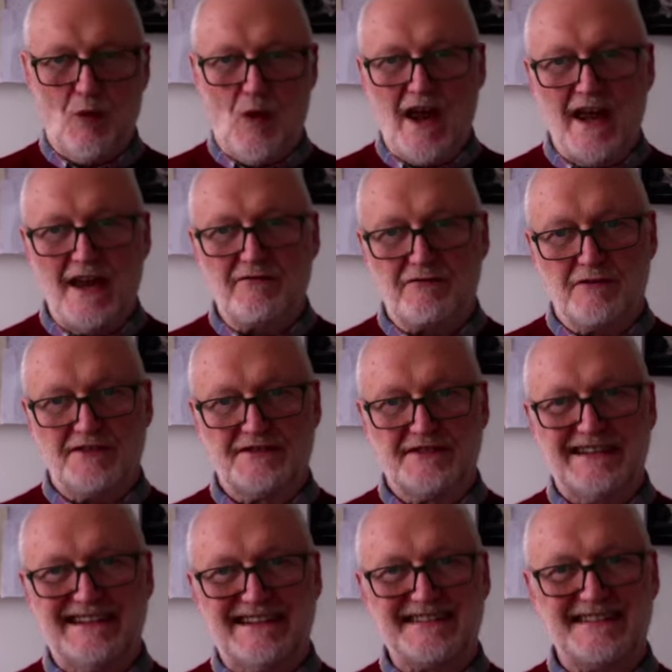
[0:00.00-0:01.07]
a way for us
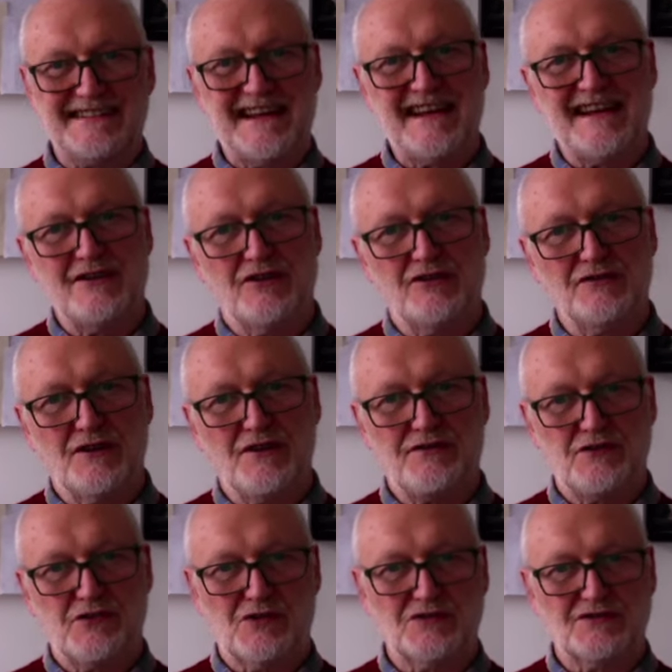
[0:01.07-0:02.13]
to listen in on the
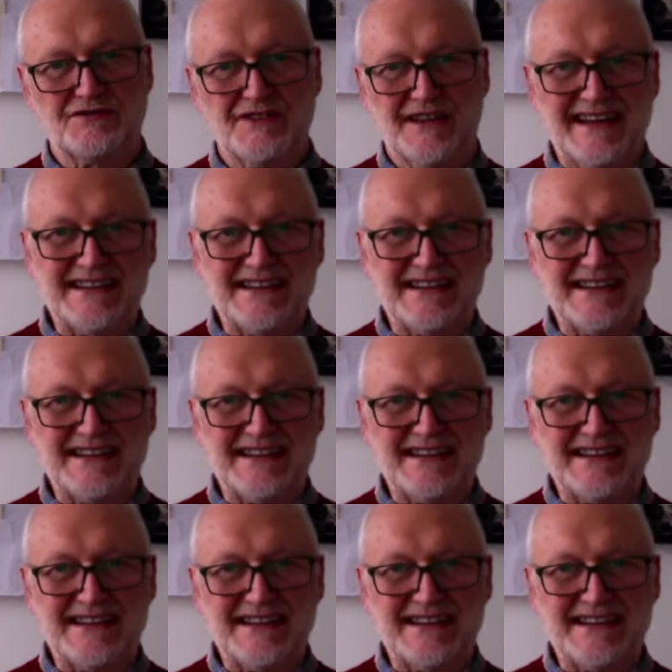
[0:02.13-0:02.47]
thoughts